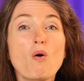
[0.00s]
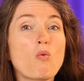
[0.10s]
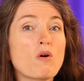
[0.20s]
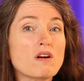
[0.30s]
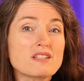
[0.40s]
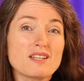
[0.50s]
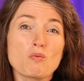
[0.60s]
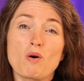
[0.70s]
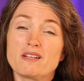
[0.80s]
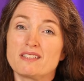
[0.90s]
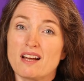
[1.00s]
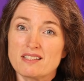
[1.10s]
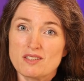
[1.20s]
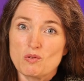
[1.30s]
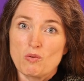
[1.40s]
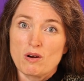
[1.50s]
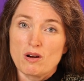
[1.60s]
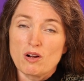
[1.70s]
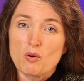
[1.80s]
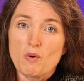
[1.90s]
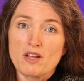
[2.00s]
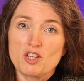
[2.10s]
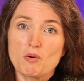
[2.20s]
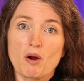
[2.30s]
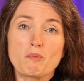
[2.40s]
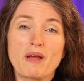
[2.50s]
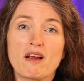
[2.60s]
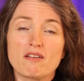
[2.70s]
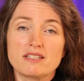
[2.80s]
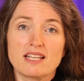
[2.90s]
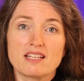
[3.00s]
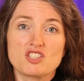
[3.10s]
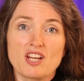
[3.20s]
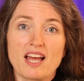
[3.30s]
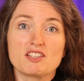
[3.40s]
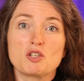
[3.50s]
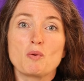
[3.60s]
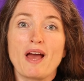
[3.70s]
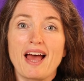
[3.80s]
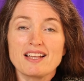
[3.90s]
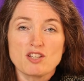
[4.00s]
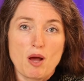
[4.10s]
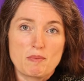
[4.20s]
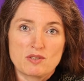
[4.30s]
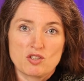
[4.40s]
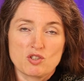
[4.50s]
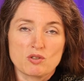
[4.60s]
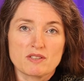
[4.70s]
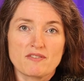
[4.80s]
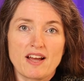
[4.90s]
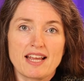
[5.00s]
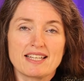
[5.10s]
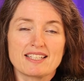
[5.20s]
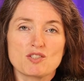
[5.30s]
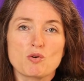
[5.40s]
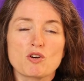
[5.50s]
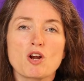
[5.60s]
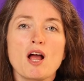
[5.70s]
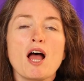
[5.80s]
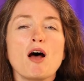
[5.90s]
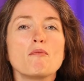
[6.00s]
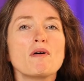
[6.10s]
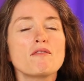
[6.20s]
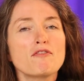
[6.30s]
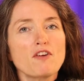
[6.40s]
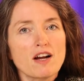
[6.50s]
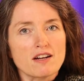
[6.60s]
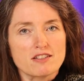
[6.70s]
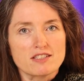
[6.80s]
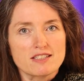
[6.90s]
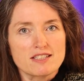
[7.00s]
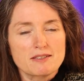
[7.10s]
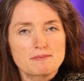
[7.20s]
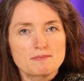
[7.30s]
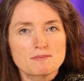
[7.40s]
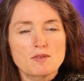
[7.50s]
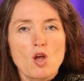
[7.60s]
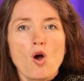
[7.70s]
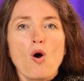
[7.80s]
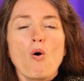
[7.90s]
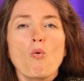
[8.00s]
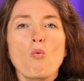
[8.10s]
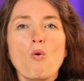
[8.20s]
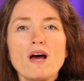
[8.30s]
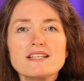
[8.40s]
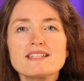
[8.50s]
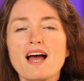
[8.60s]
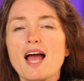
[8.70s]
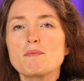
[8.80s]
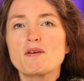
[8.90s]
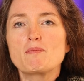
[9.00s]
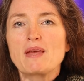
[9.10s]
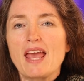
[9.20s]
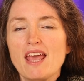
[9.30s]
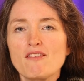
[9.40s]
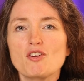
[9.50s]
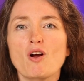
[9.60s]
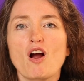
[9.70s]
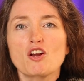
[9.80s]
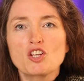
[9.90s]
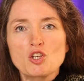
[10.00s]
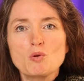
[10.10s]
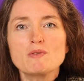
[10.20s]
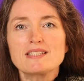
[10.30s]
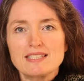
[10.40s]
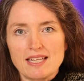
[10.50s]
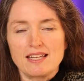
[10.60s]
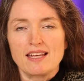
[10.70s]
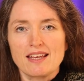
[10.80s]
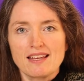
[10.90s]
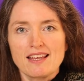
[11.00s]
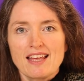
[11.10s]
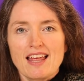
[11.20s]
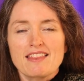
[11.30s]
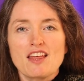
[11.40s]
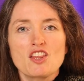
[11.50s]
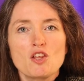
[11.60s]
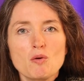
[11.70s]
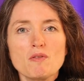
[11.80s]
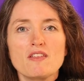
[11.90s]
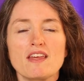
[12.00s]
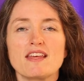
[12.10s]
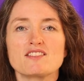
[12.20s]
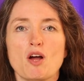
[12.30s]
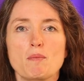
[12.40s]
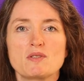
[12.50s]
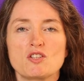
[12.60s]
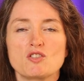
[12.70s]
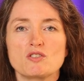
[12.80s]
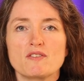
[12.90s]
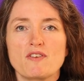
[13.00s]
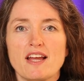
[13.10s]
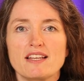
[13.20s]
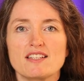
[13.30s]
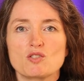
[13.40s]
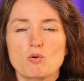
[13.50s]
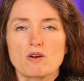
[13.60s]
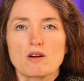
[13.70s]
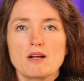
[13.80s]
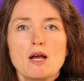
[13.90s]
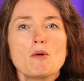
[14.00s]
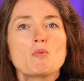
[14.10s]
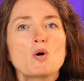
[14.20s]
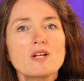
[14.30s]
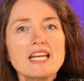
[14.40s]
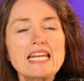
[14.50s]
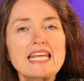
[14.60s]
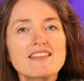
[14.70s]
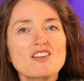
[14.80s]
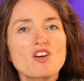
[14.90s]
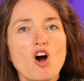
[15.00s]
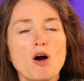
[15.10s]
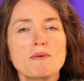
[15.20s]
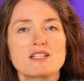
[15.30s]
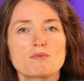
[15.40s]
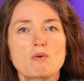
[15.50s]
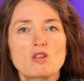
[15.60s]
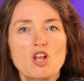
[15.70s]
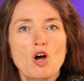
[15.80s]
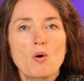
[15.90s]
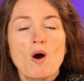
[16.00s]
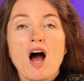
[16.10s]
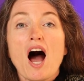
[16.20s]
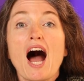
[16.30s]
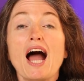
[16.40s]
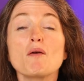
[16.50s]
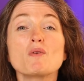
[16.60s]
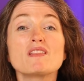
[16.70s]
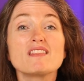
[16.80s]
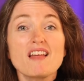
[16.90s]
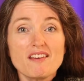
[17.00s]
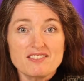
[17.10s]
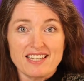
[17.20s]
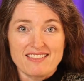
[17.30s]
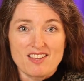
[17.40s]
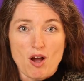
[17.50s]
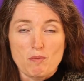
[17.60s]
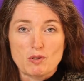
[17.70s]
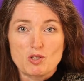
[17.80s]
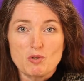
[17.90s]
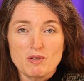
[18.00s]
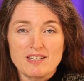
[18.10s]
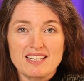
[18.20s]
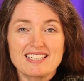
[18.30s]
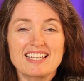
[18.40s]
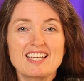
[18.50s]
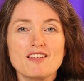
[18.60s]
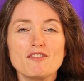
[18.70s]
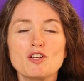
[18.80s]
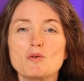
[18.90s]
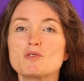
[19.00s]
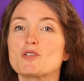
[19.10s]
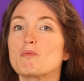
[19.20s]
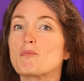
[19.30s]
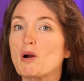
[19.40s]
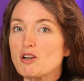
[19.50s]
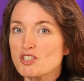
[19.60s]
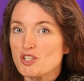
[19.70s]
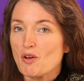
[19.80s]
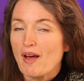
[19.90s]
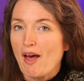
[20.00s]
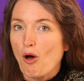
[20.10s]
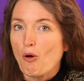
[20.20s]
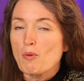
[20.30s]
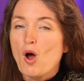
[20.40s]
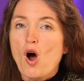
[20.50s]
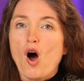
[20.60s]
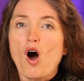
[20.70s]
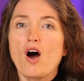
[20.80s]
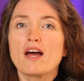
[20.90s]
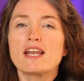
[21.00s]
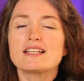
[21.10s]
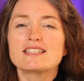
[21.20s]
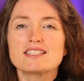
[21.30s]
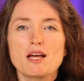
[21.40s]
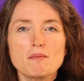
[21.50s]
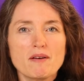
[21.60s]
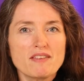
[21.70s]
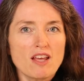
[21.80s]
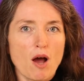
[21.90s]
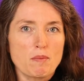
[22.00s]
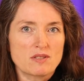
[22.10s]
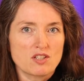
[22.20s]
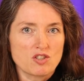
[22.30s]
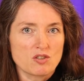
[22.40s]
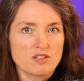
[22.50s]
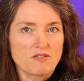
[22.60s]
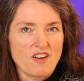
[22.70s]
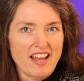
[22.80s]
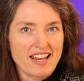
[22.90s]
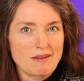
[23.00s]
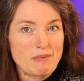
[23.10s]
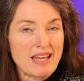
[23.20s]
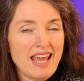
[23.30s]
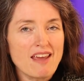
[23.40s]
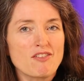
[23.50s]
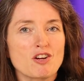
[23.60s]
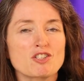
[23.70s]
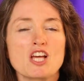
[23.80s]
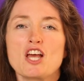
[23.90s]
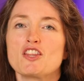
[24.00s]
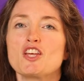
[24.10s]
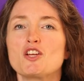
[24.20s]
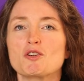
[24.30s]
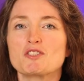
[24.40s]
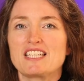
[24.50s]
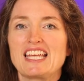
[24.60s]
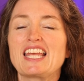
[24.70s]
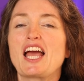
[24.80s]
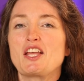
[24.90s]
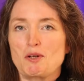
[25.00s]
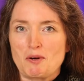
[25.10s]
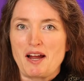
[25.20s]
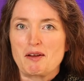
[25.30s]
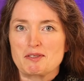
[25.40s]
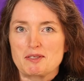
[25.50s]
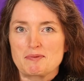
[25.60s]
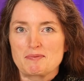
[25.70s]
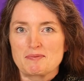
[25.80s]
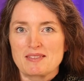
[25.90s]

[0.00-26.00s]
what works and what doesn't work when you are parenting a child who has oppositional defiant disorder. But first, what type of behavior are you seeing that you think is oppositional defiant disorder? Put it in the comments below. I would love to get the opportunity to give you some personal help on some of the oppositional defiant behaviors that you're seeing at your house.